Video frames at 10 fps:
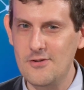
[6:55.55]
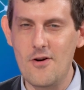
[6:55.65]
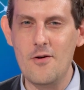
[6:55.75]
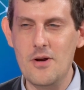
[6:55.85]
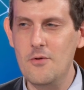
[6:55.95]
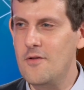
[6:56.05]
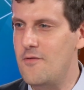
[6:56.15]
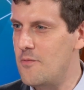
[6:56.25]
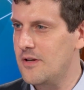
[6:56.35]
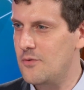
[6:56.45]
So we look
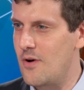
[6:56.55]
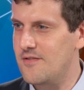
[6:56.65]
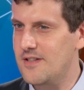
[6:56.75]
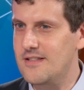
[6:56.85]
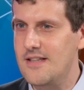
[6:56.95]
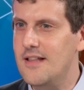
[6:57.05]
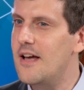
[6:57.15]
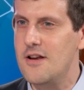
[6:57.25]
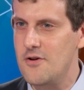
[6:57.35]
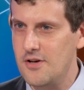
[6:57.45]
forward to have this
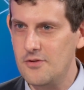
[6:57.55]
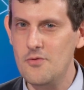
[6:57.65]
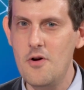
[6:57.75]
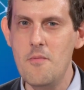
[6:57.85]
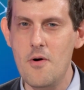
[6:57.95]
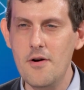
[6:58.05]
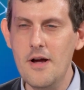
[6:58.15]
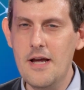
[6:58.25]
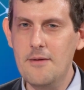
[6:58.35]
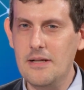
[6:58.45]
data in order to know more,
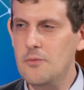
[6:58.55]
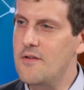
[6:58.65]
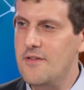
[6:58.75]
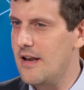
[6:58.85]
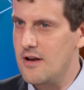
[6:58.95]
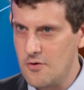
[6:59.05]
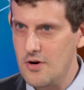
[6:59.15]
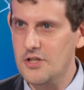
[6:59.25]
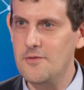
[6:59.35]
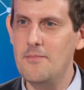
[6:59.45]
but we feel
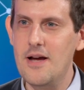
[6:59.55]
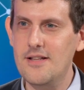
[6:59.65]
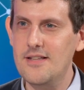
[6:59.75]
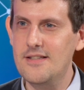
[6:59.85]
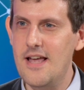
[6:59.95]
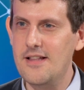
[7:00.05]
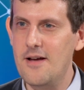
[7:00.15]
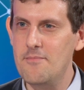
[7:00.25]
encouraged by this data